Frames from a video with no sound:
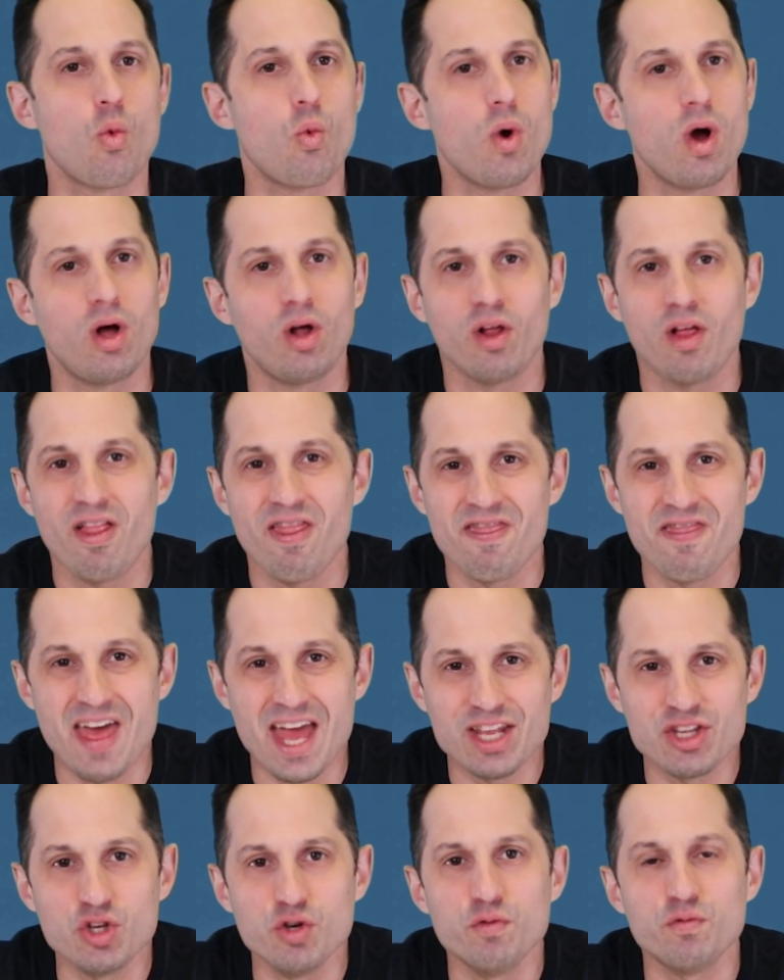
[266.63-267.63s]
well,
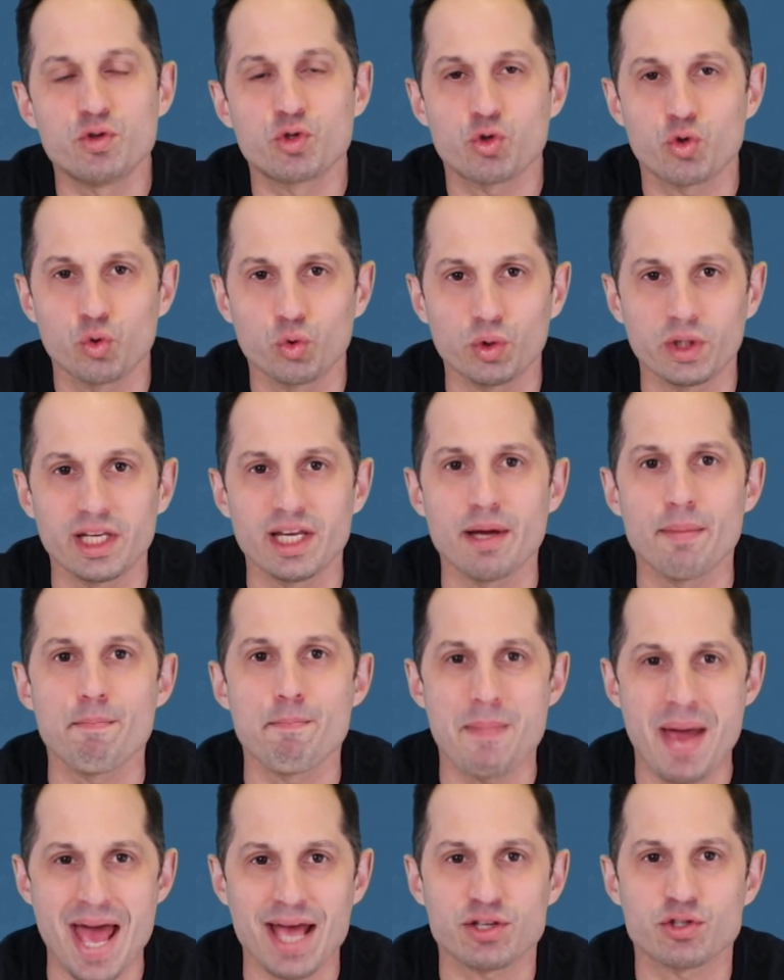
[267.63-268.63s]
then you've truly
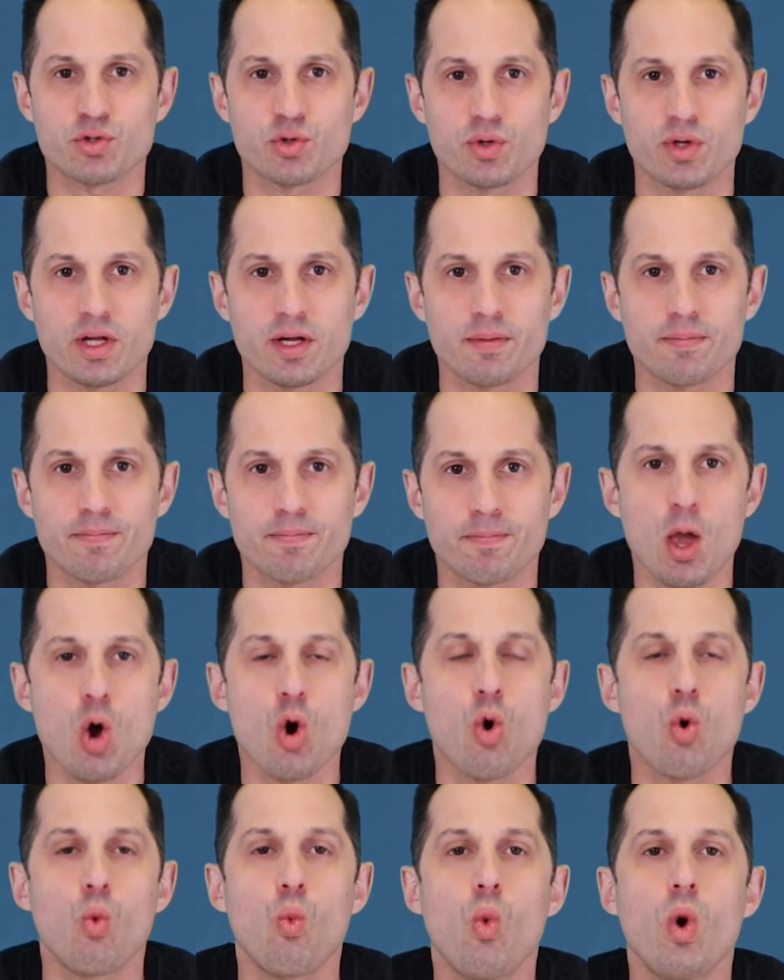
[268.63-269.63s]
mastered
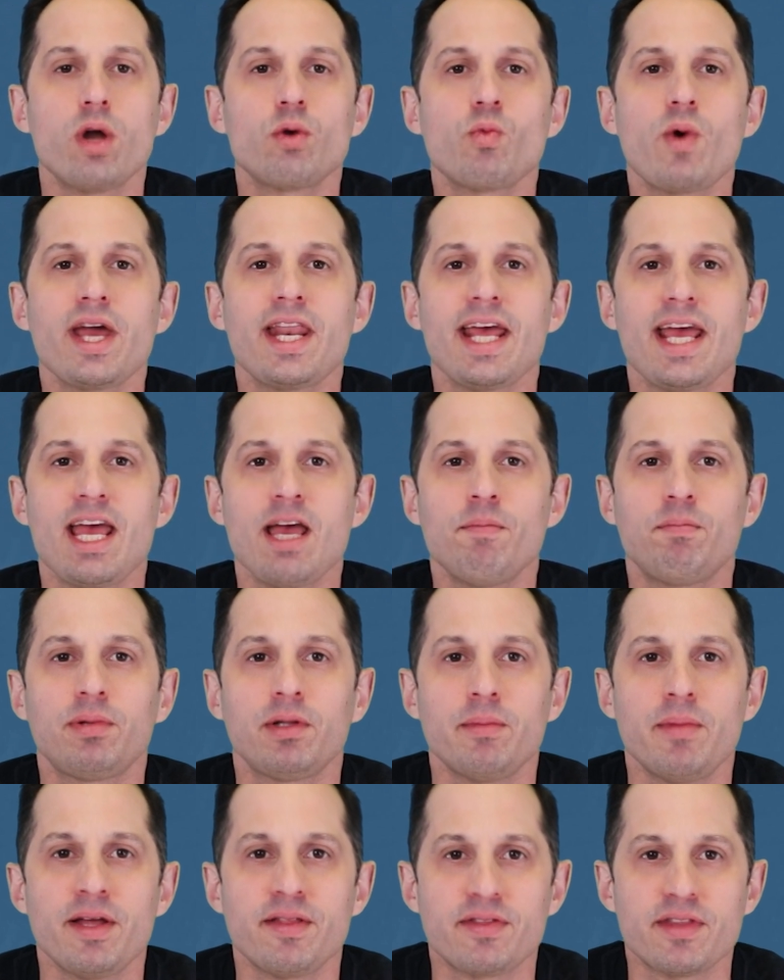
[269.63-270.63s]
it. One way to
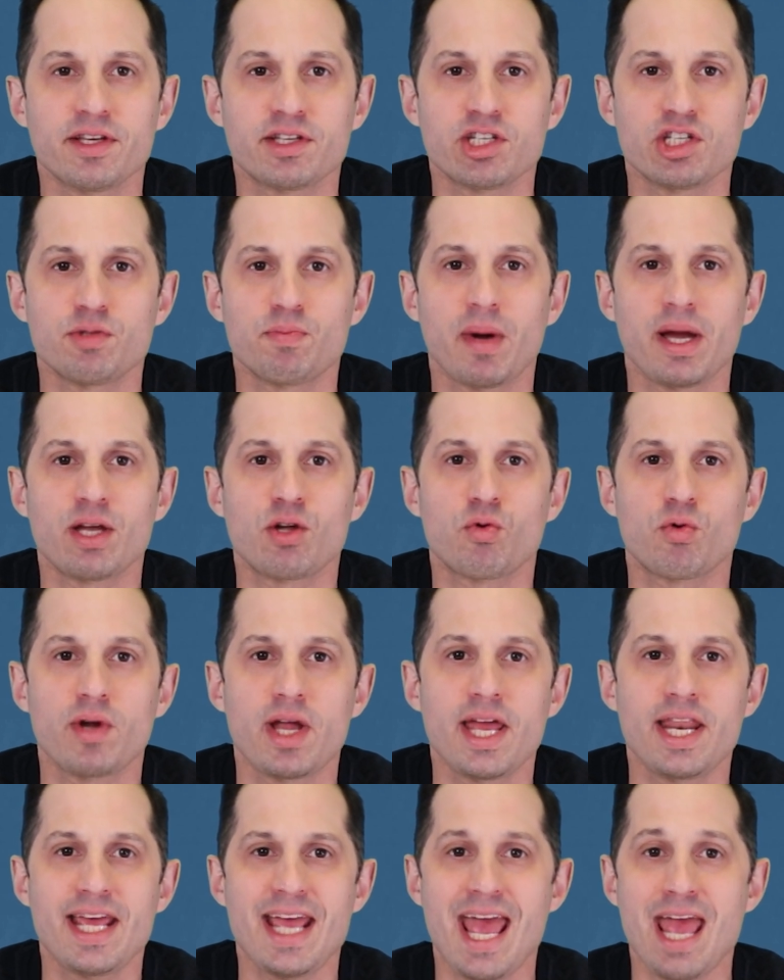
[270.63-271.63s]
implement this is by
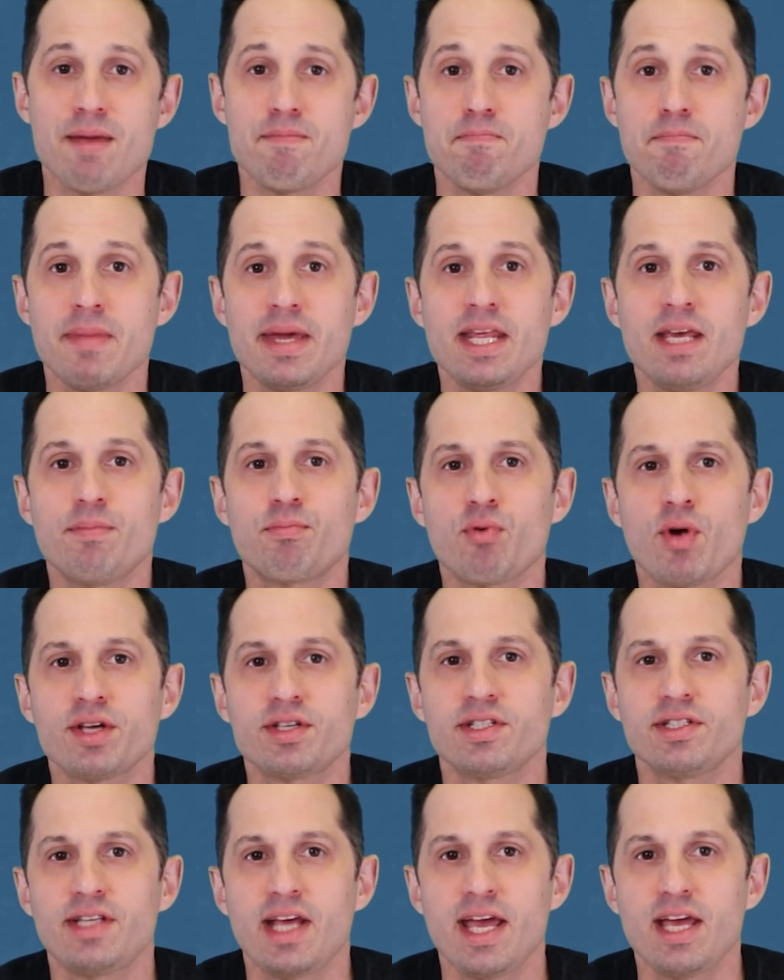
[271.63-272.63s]
creating a mini
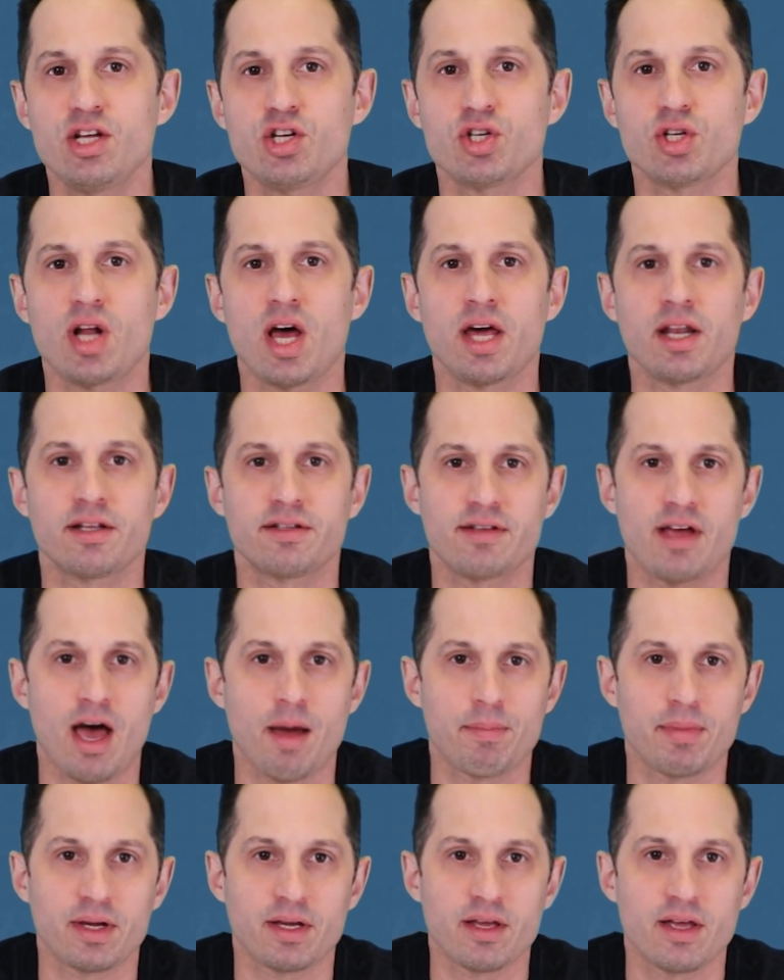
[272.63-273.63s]
presentation on a
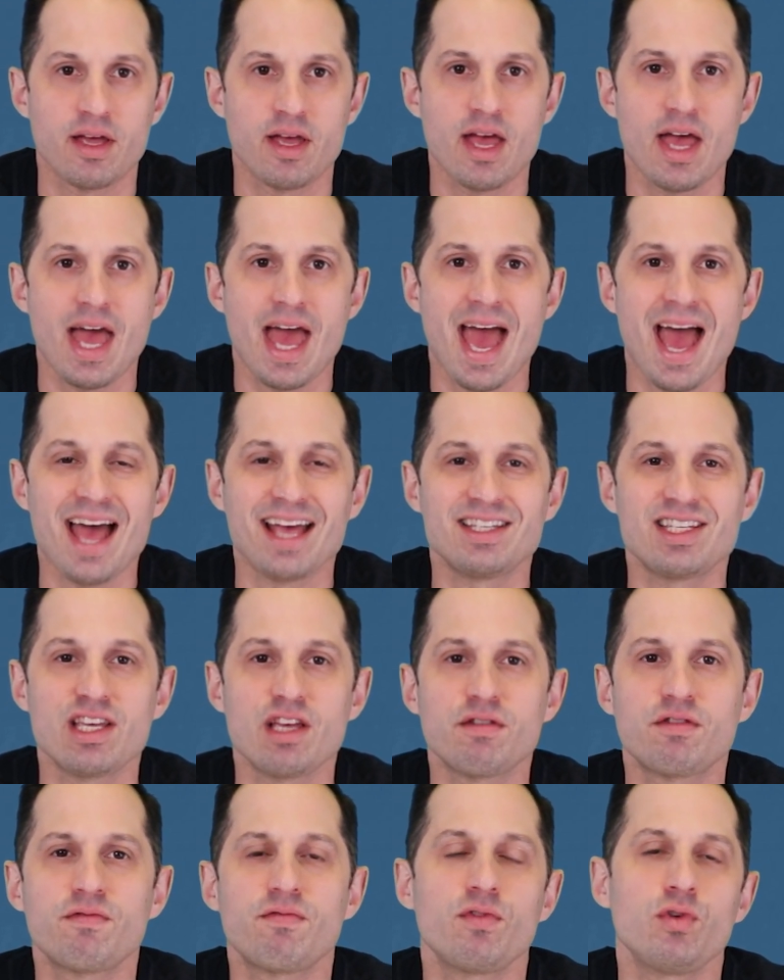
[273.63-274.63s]
topic as
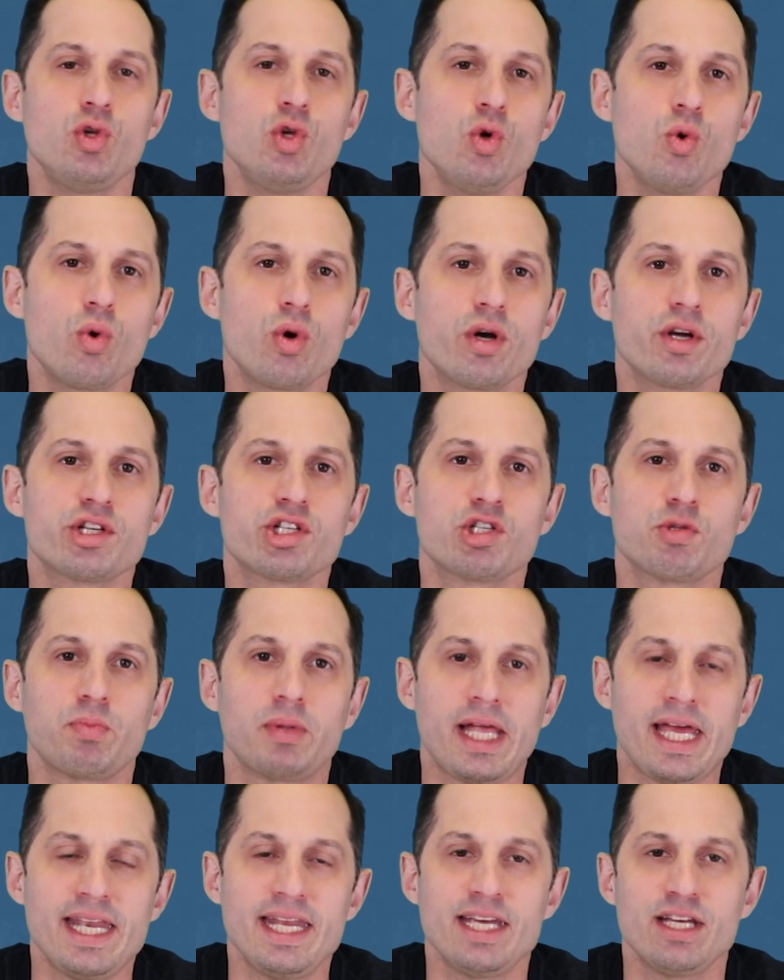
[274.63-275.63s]
if you were
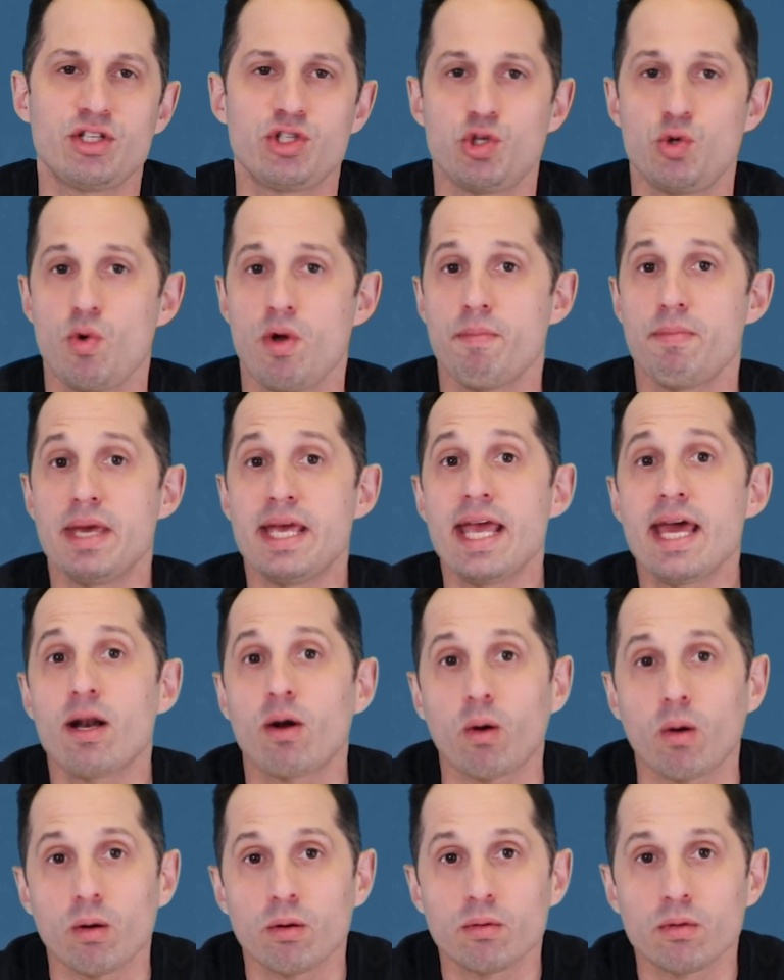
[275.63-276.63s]
explaining it to a
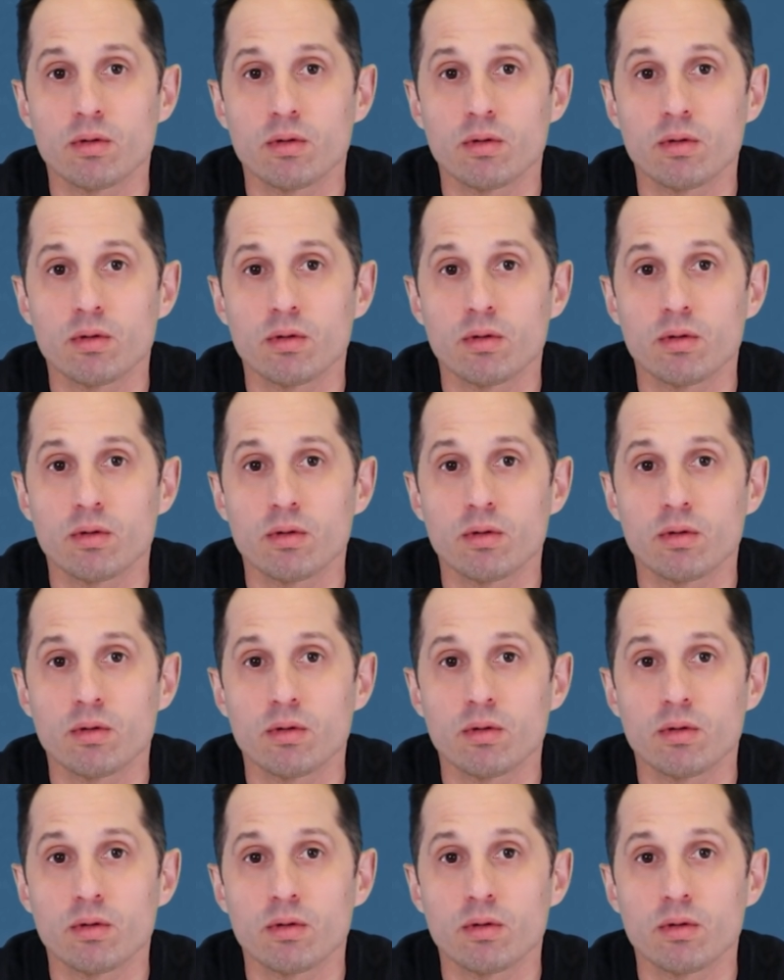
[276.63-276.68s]
beginner.